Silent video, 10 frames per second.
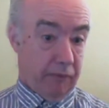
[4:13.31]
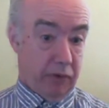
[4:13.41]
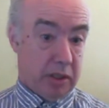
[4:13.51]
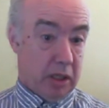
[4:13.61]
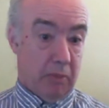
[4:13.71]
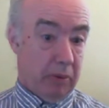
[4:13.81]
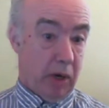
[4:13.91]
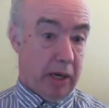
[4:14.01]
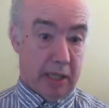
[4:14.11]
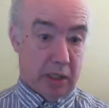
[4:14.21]
For example,
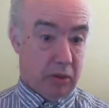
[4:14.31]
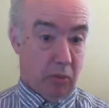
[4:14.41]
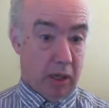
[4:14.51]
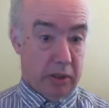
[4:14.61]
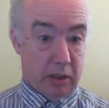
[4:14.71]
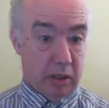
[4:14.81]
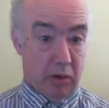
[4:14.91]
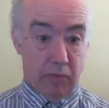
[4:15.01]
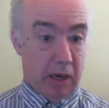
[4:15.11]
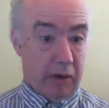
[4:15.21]
when Leicester won, you'd
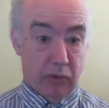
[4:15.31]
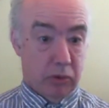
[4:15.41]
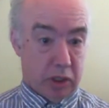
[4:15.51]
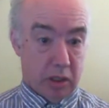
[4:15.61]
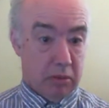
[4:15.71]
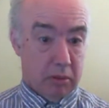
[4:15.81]
have made a fortune.